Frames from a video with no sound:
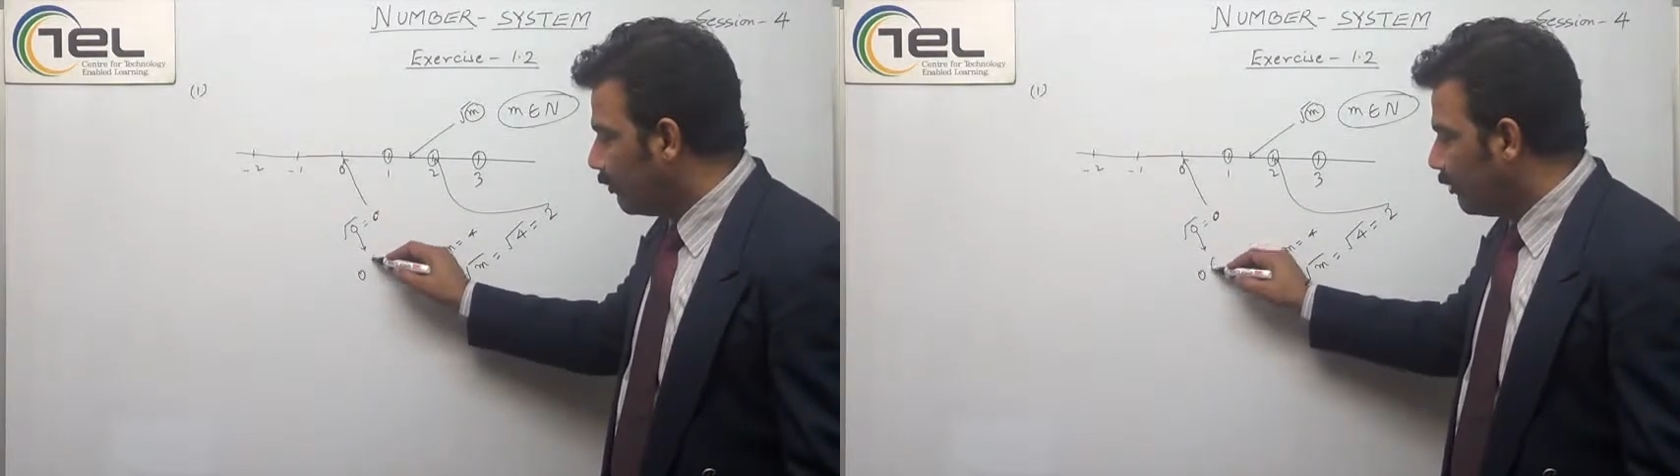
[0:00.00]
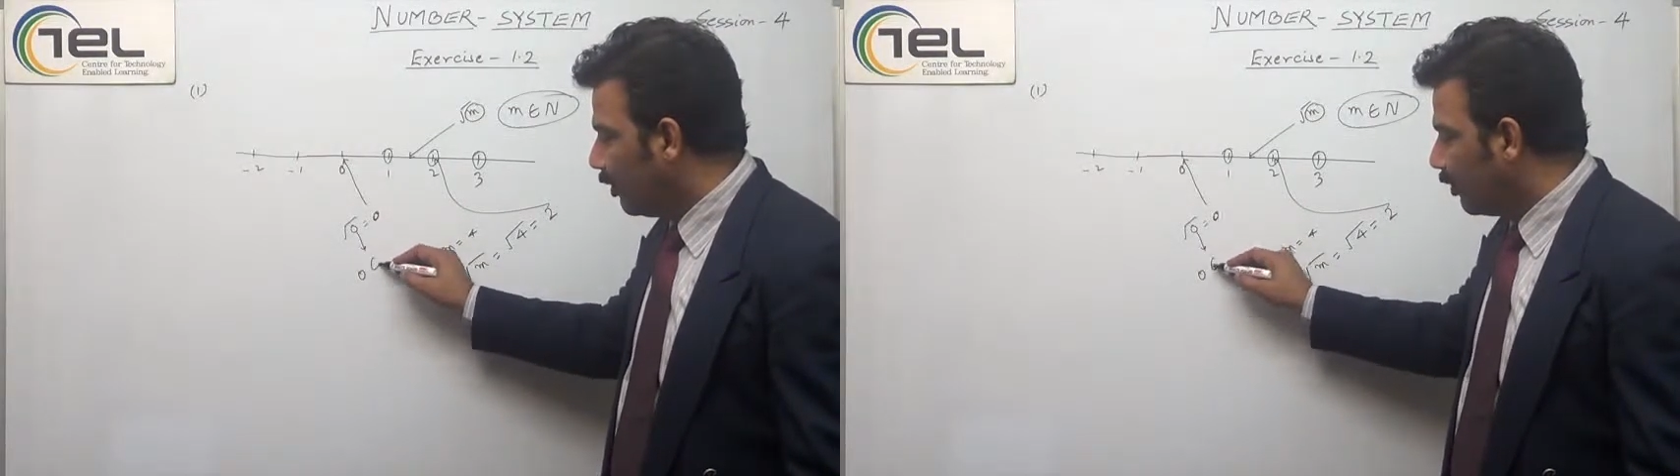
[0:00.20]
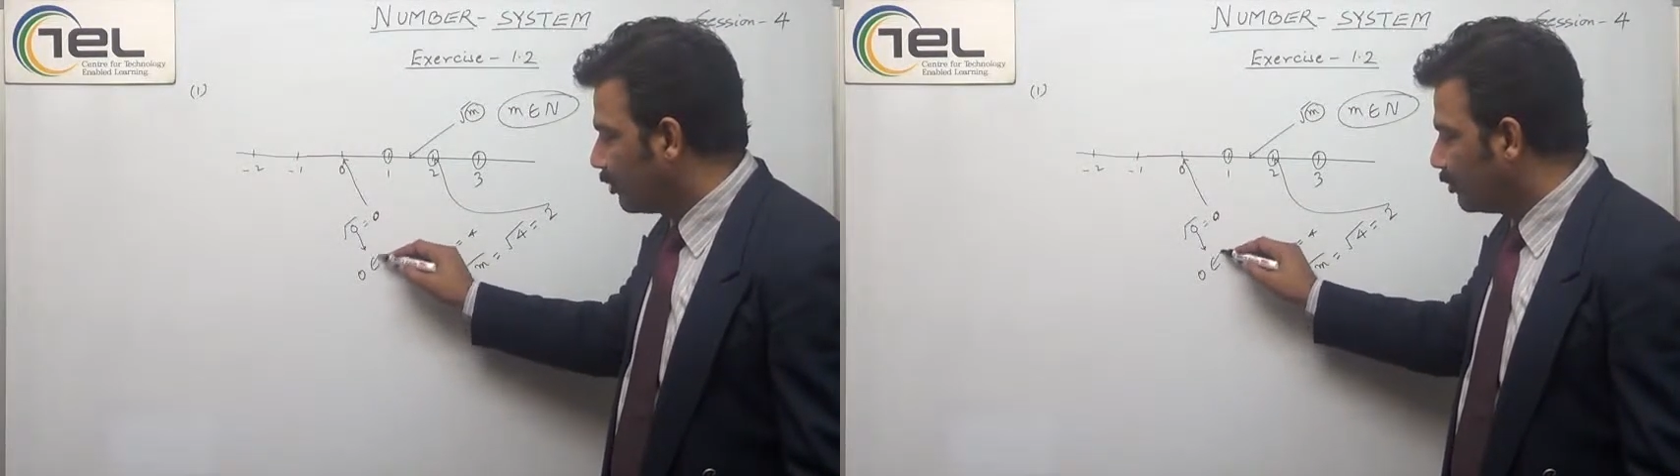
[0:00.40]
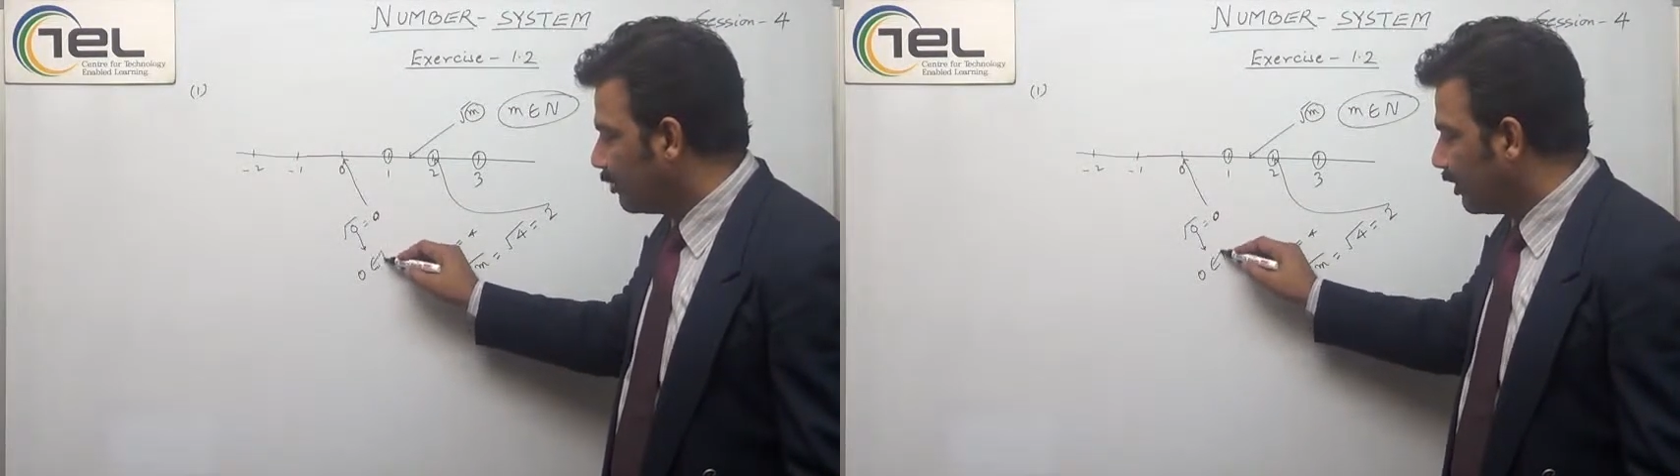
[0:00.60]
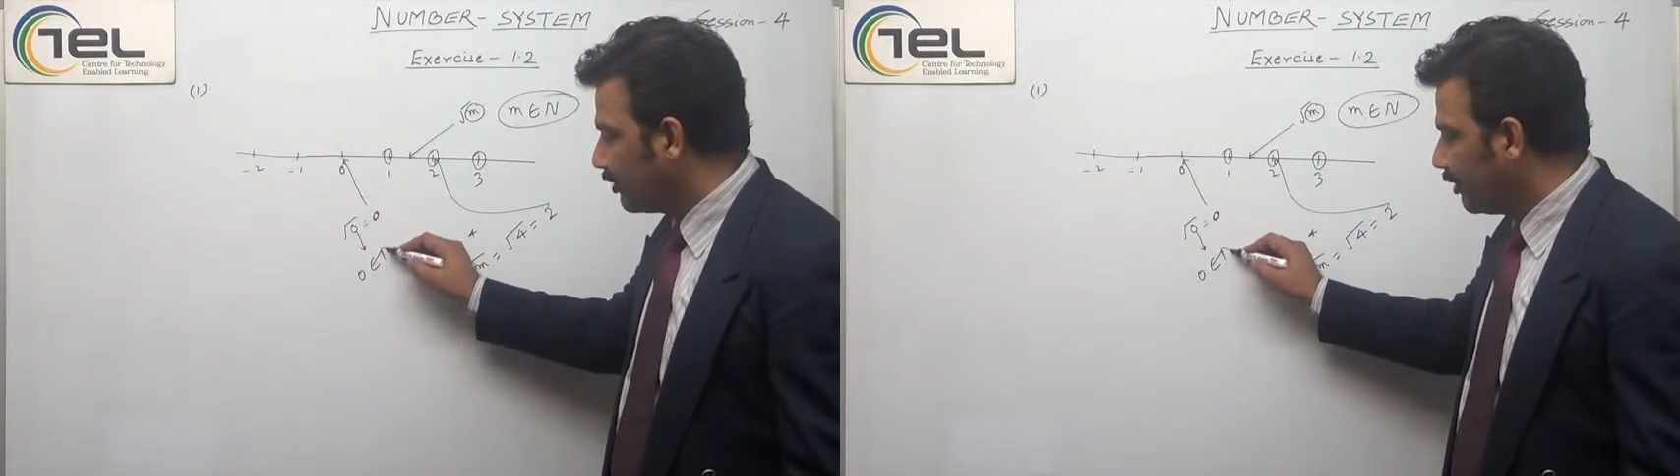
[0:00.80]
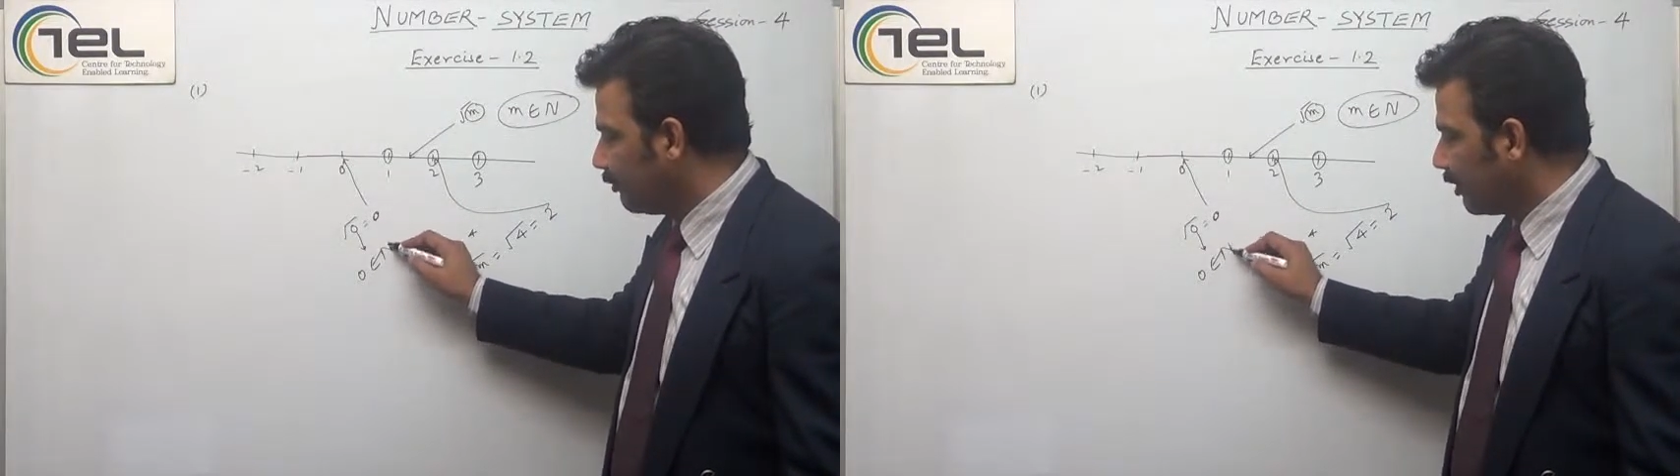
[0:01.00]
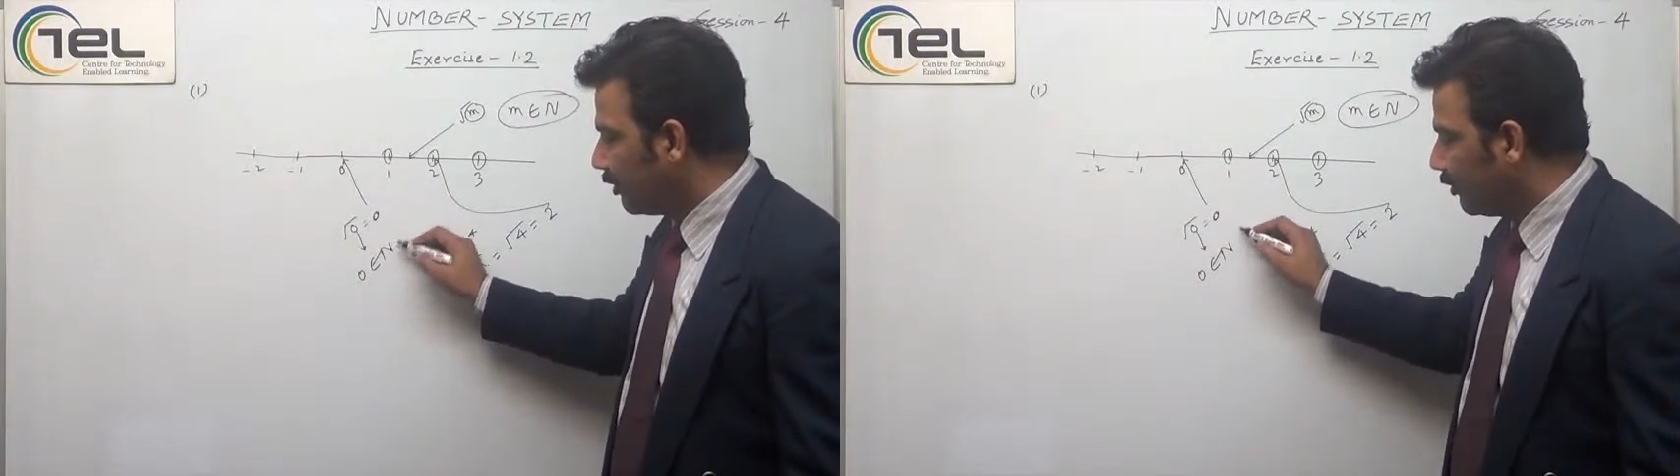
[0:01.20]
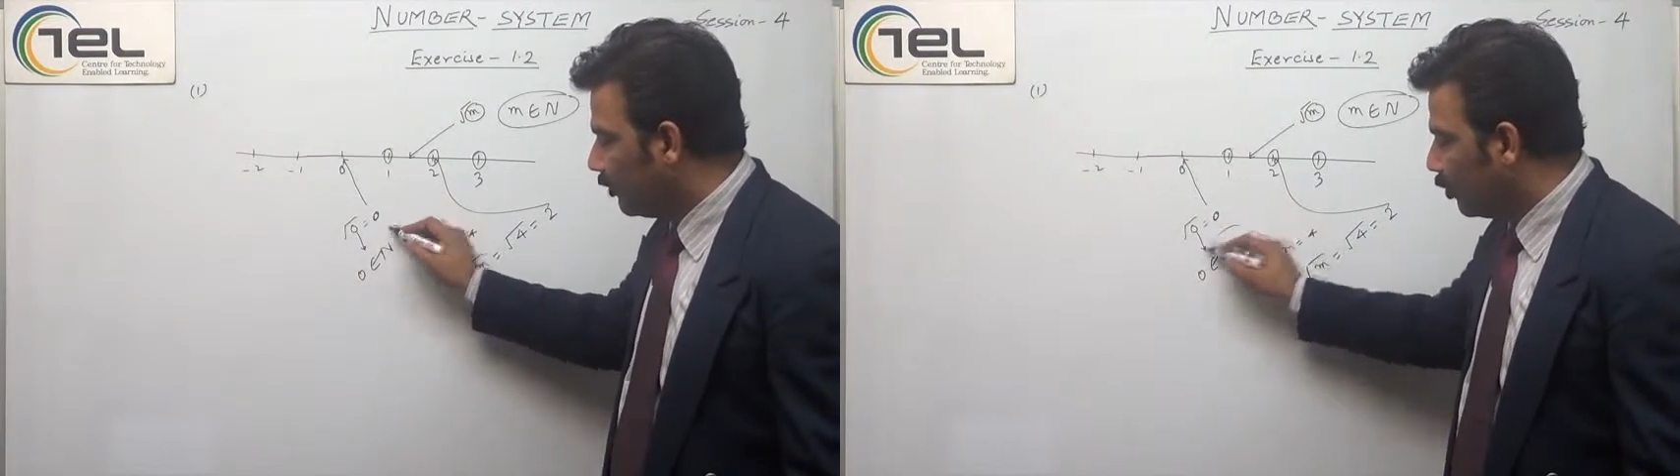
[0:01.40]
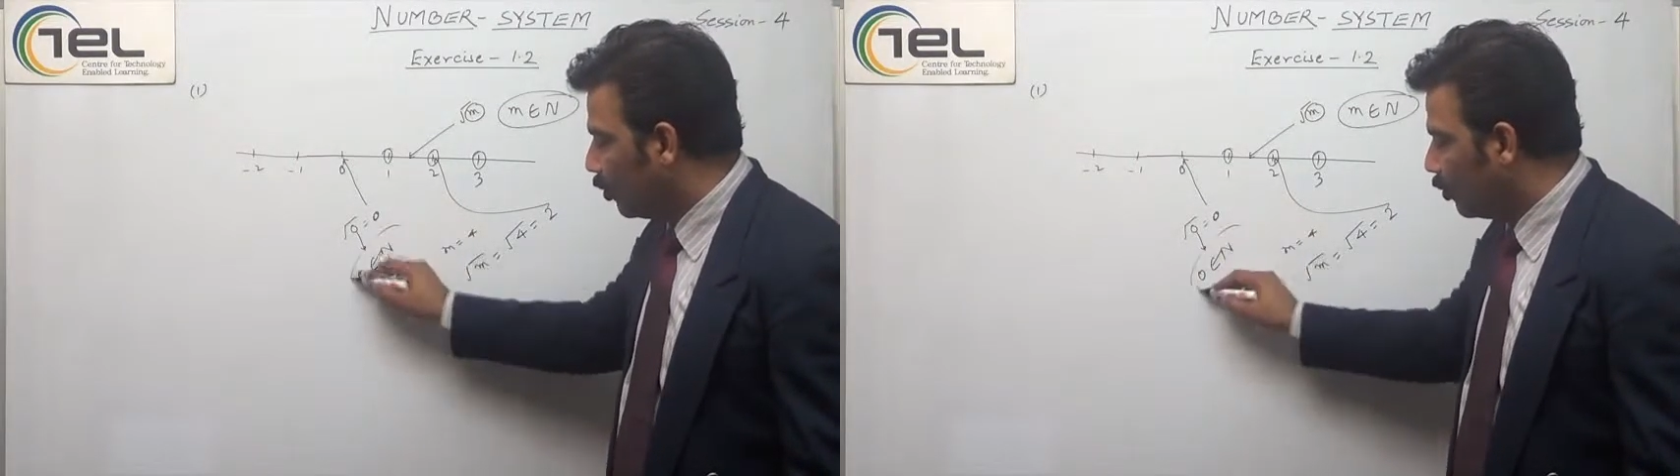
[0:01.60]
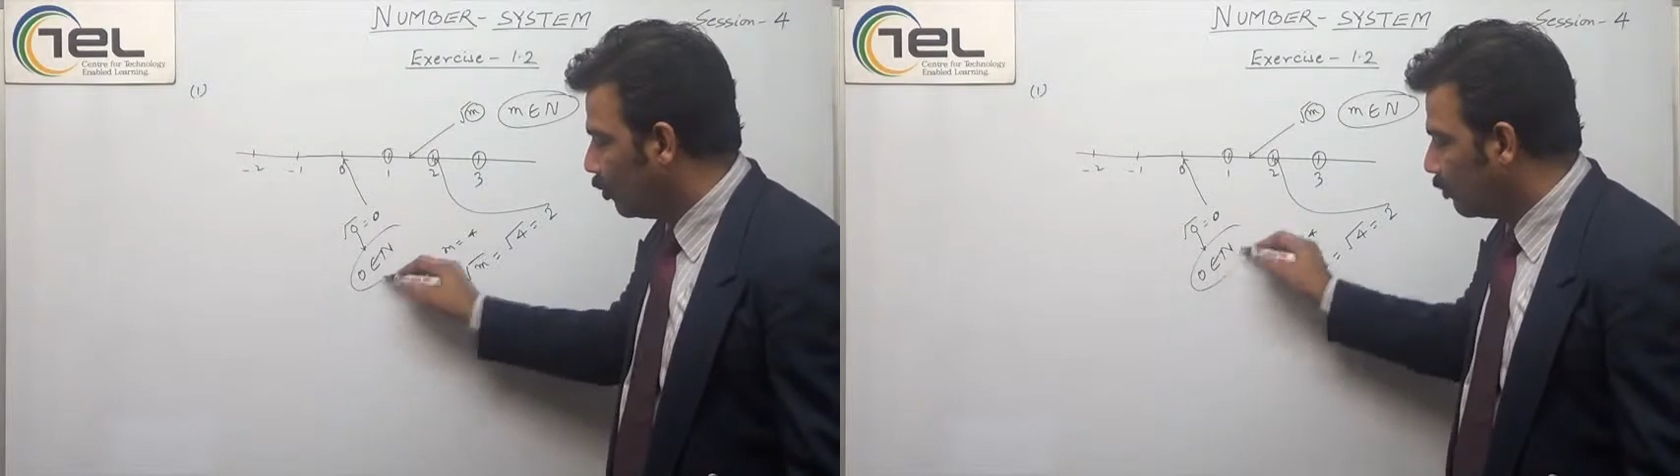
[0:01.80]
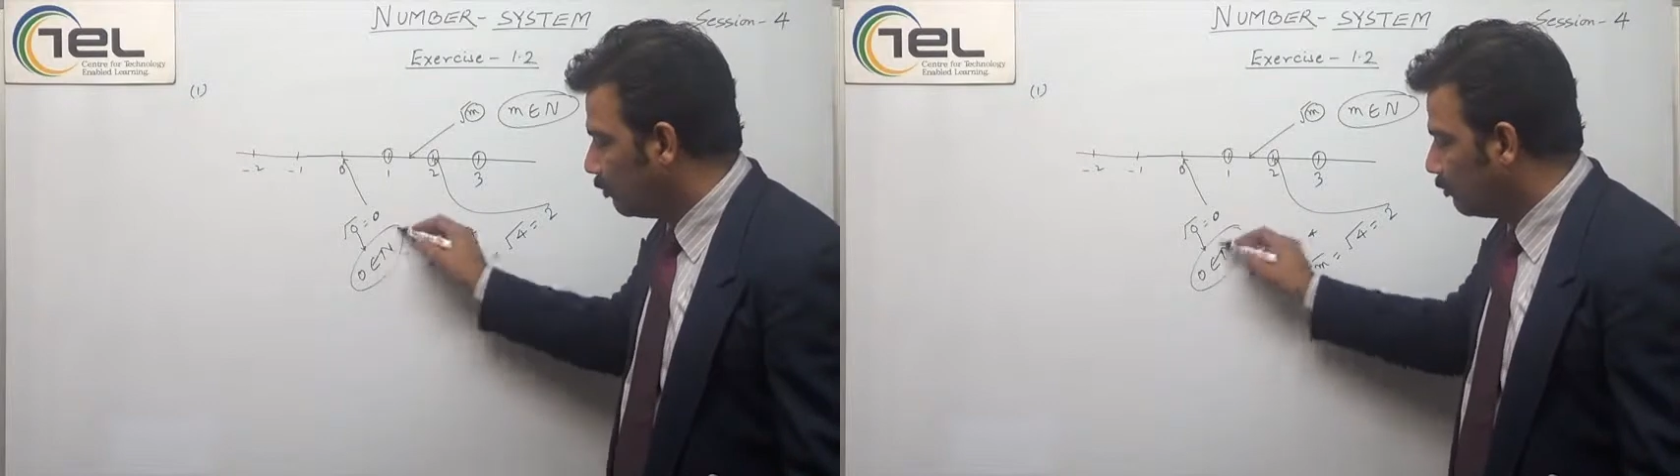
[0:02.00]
belongs to natural number? No,